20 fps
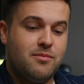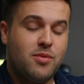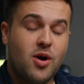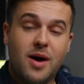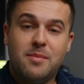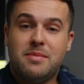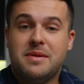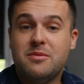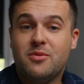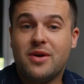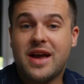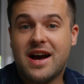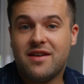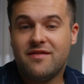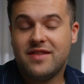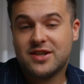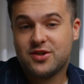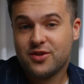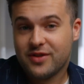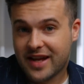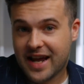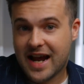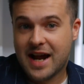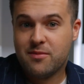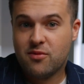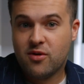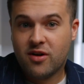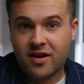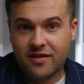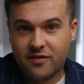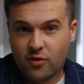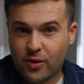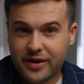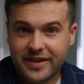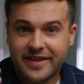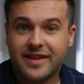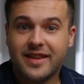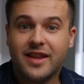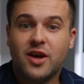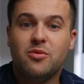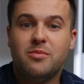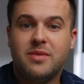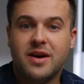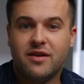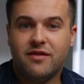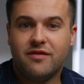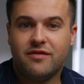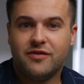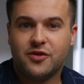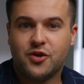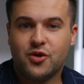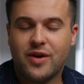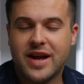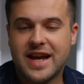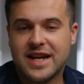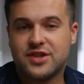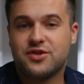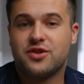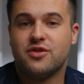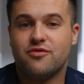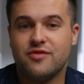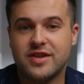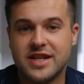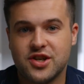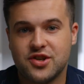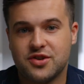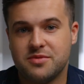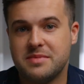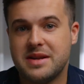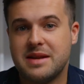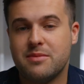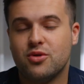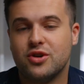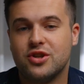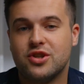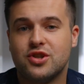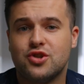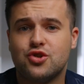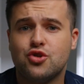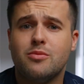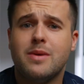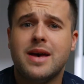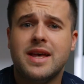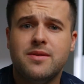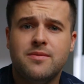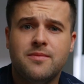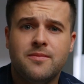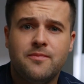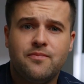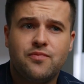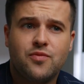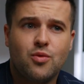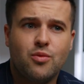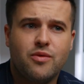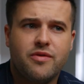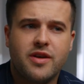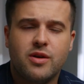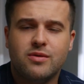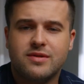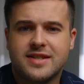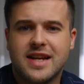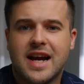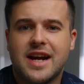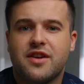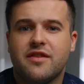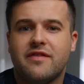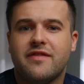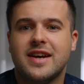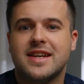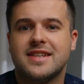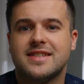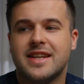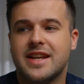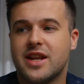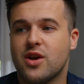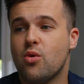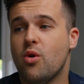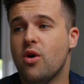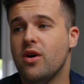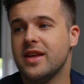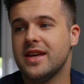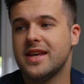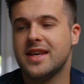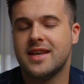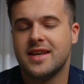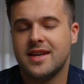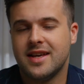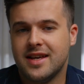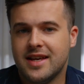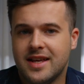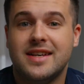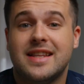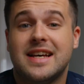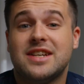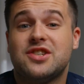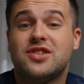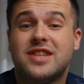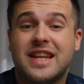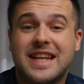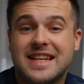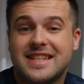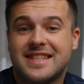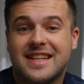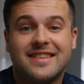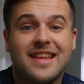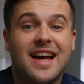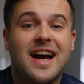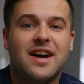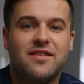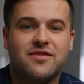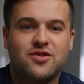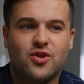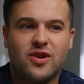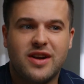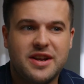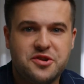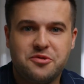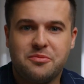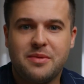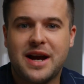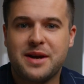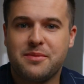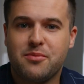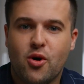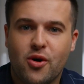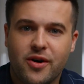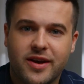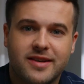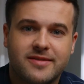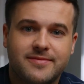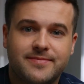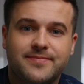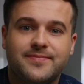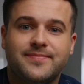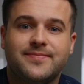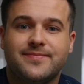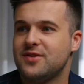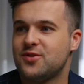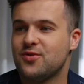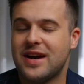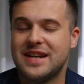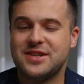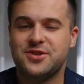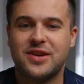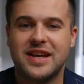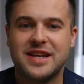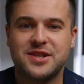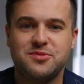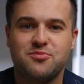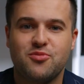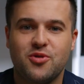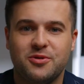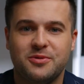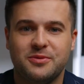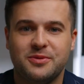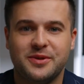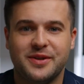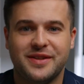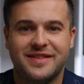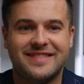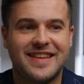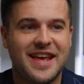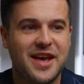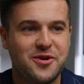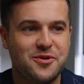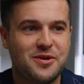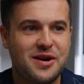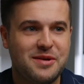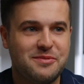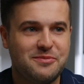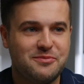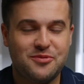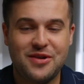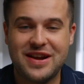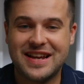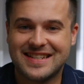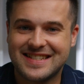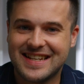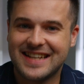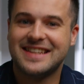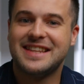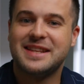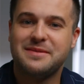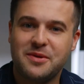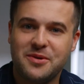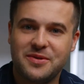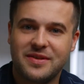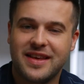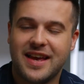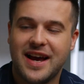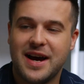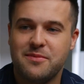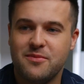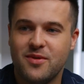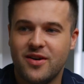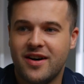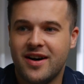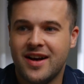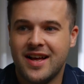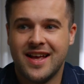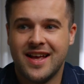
But being able to have this on the camera, if I wanted a little bit of, you know, extra reach and being able to zoom in without sacrificing any quality, that's just a nice thing to have sort of in your back pocket. So as you guys can probably tell, I'm pretty excited about the camera.